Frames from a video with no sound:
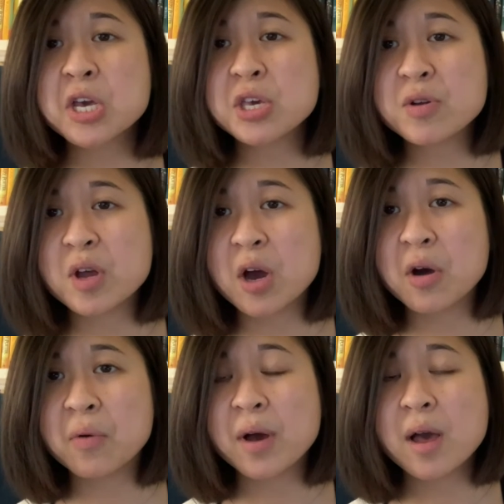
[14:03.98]
you
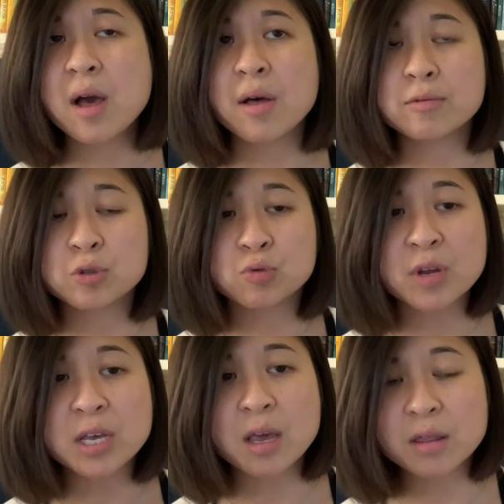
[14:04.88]
know,
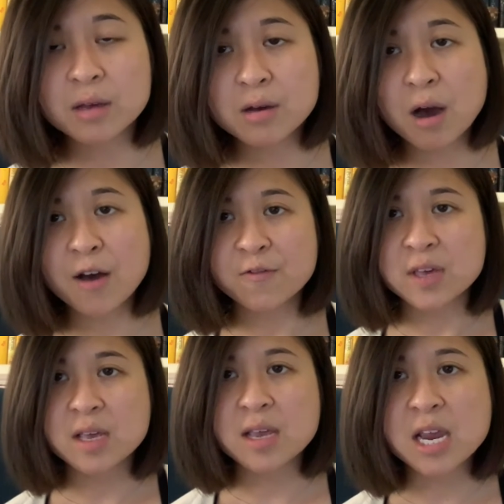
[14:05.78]
drinking the
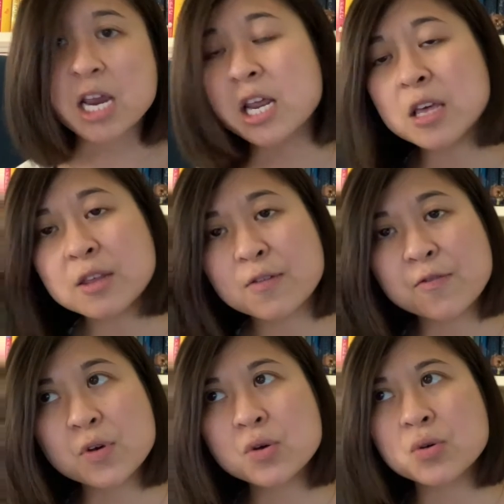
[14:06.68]
coffee, eating the
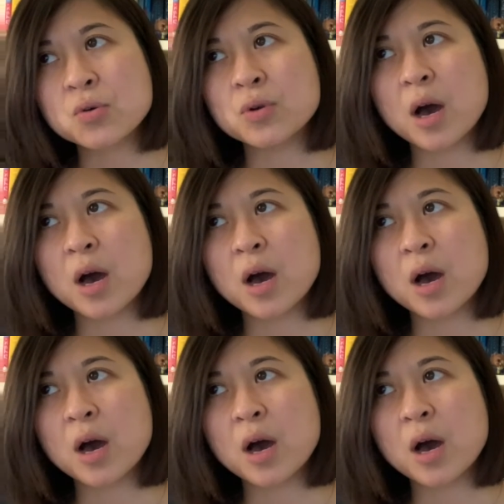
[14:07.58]
food,